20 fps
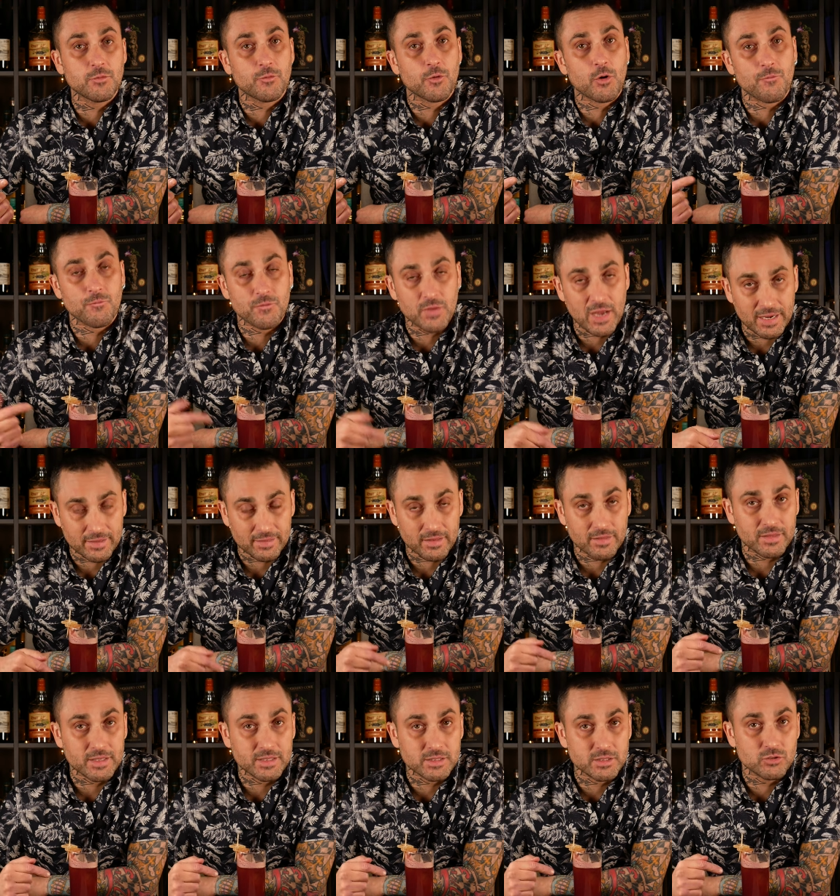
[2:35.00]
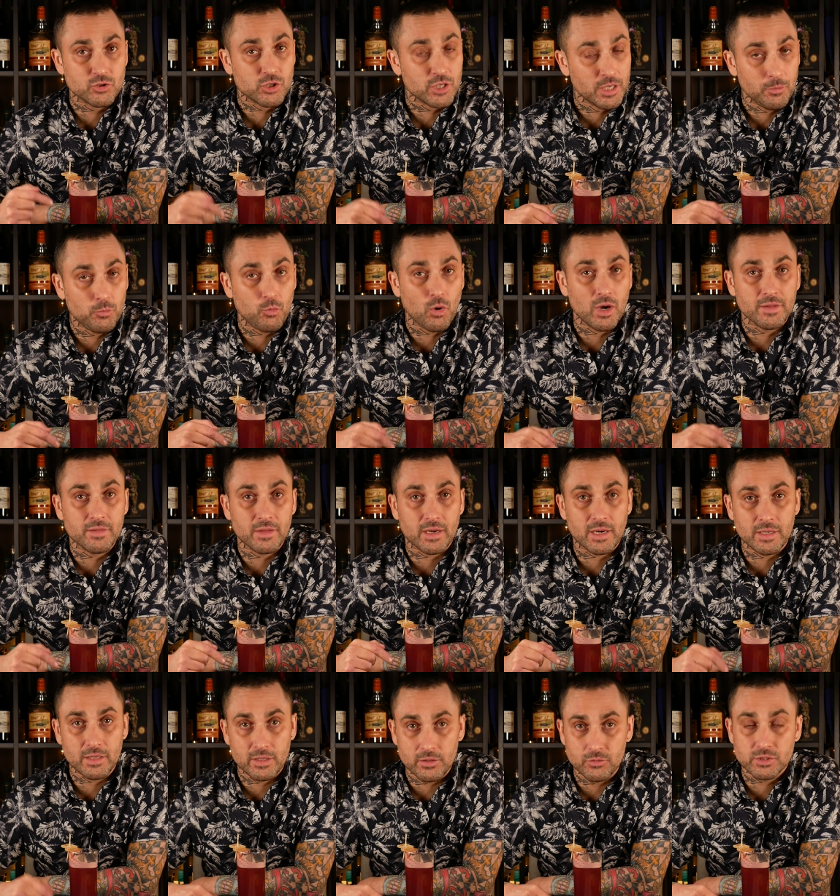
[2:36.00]
you for a fact that this cheap wine that
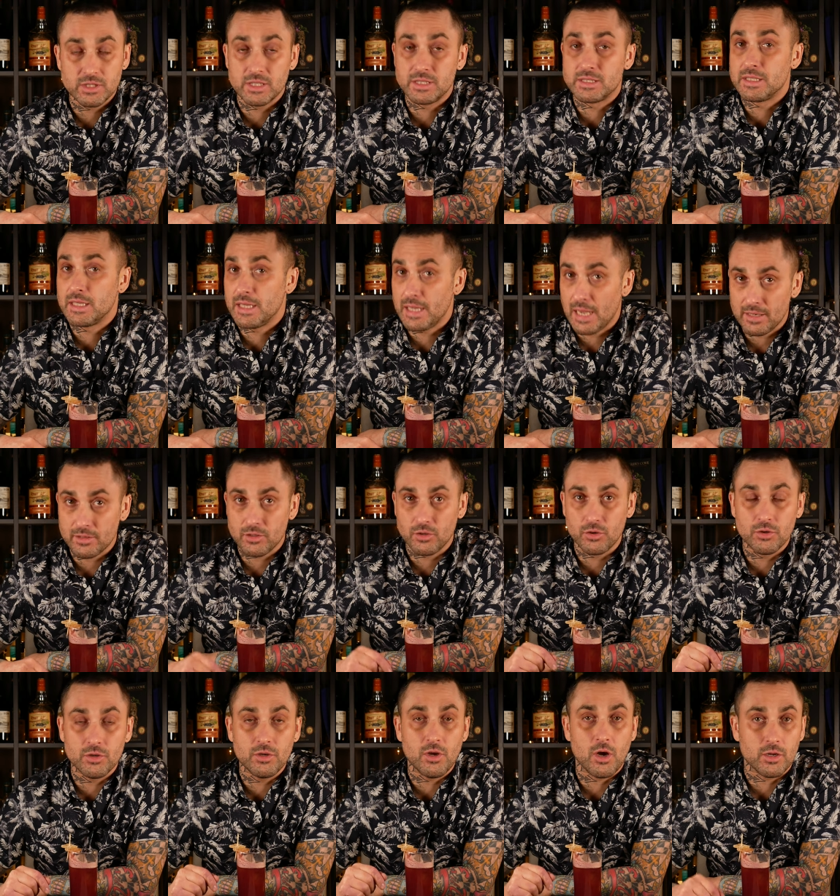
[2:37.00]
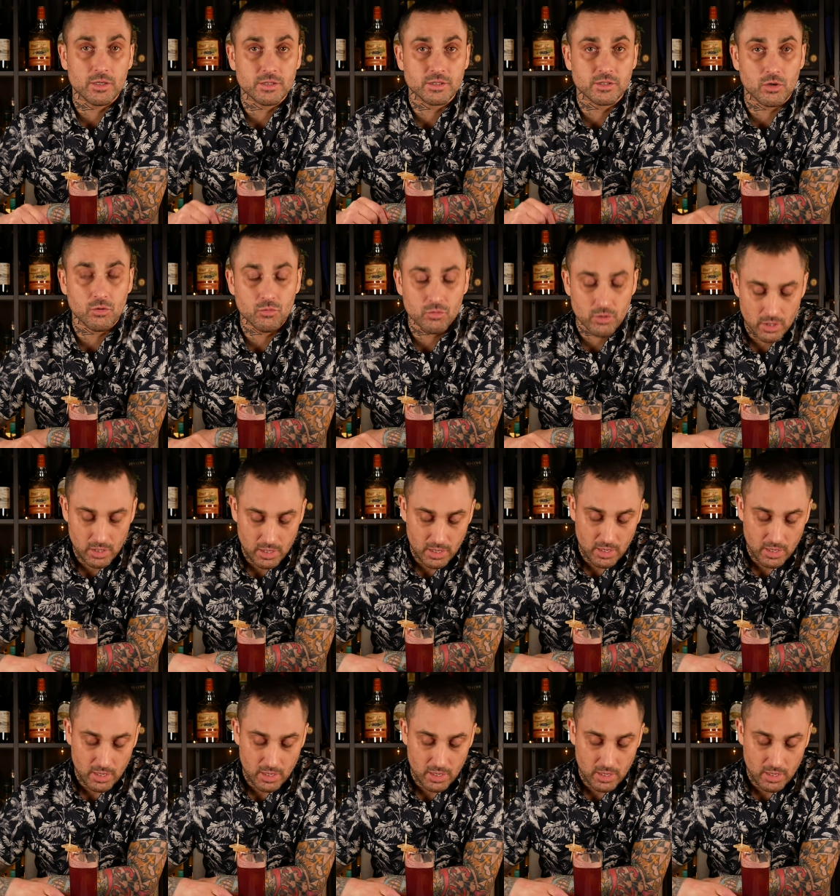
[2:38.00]
I used is not good on its own.